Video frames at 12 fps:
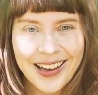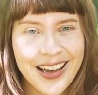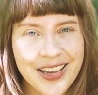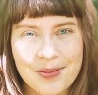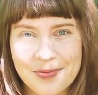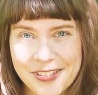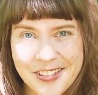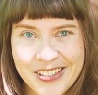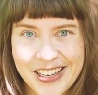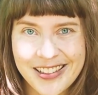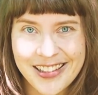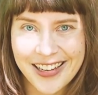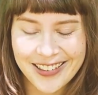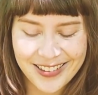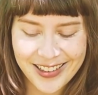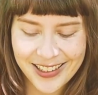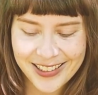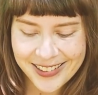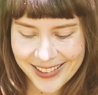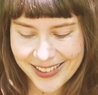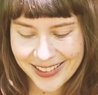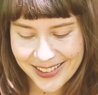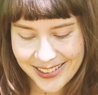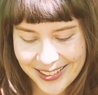I appreciate that a lot.
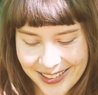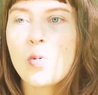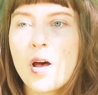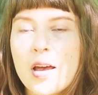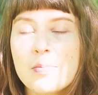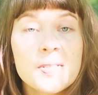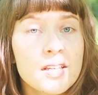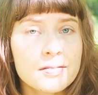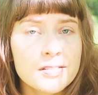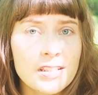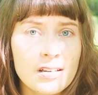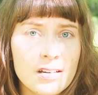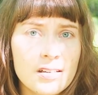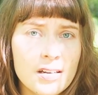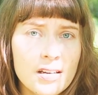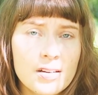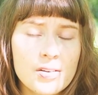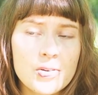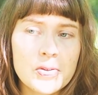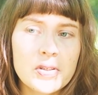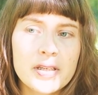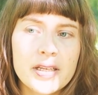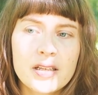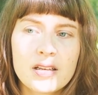I'm self-taught in
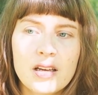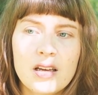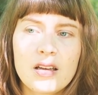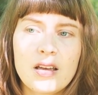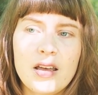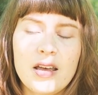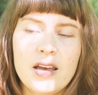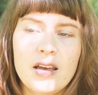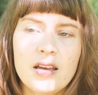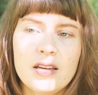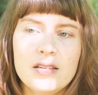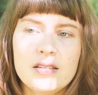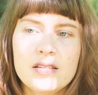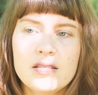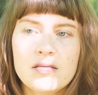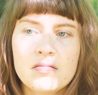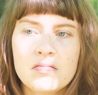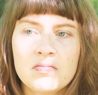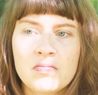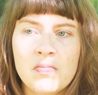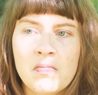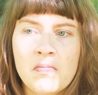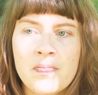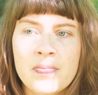drawing, and
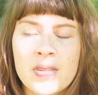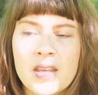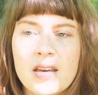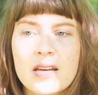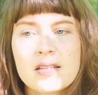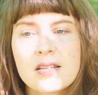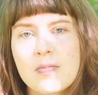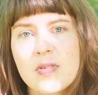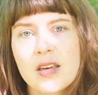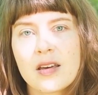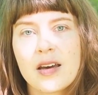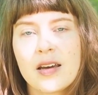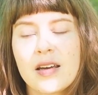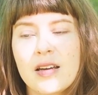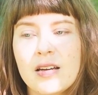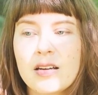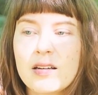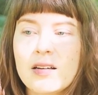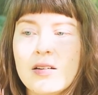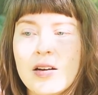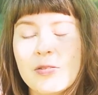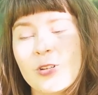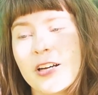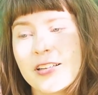it's something I
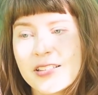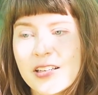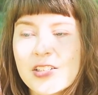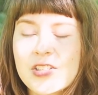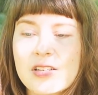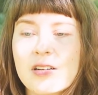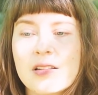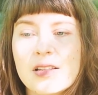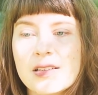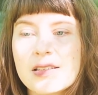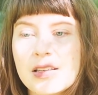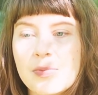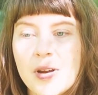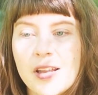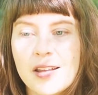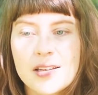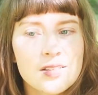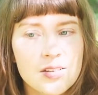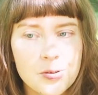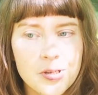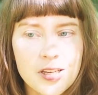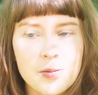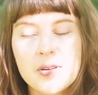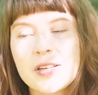touched on this in my last
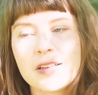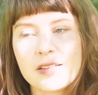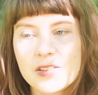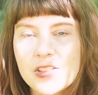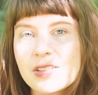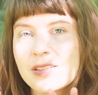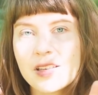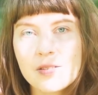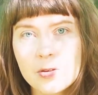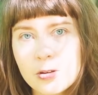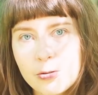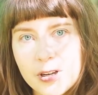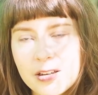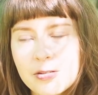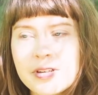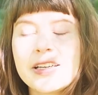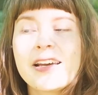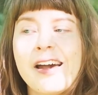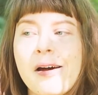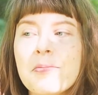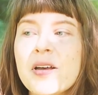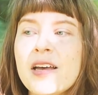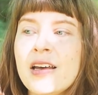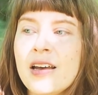Q&A, but I'll just give a quick recap.
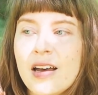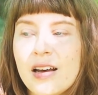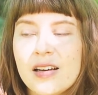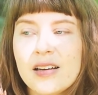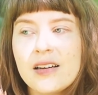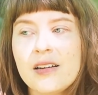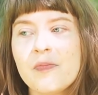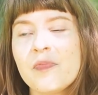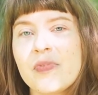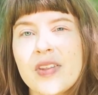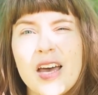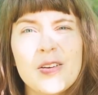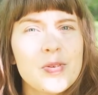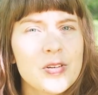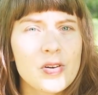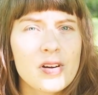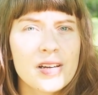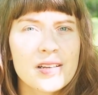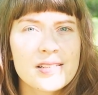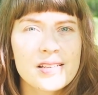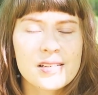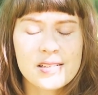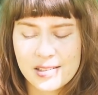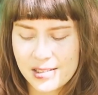I've been drawing
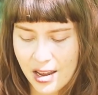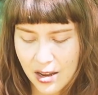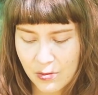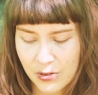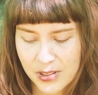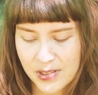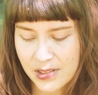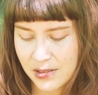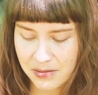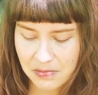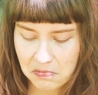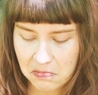since I was